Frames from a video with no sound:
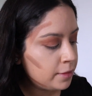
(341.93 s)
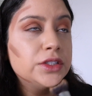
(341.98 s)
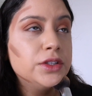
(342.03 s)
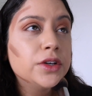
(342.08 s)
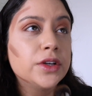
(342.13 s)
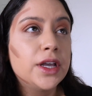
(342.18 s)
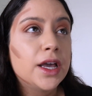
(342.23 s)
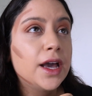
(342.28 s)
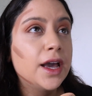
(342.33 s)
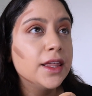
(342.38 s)

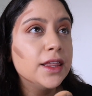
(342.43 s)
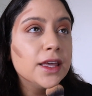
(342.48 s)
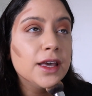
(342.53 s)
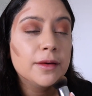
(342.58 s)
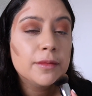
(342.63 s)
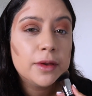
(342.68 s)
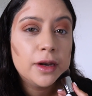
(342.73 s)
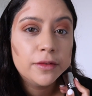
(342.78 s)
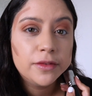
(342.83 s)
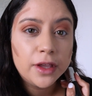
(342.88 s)
So yeah, I think
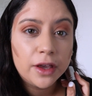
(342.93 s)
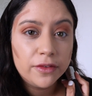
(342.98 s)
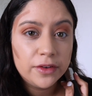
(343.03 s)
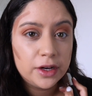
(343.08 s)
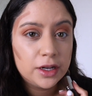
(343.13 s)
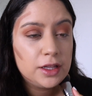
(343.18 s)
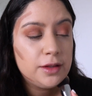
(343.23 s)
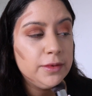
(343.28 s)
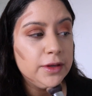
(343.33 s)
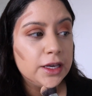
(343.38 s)
I'm gonna
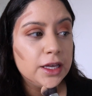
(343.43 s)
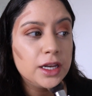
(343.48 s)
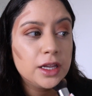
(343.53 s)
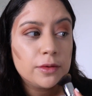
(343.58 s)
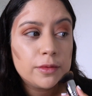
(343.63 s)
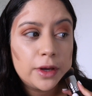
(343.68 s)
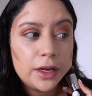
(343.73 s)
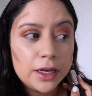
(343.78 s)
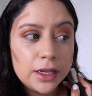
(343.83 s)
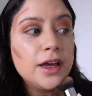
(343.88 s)
definitely be
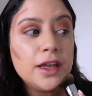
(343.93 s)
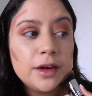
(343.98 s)
getting ready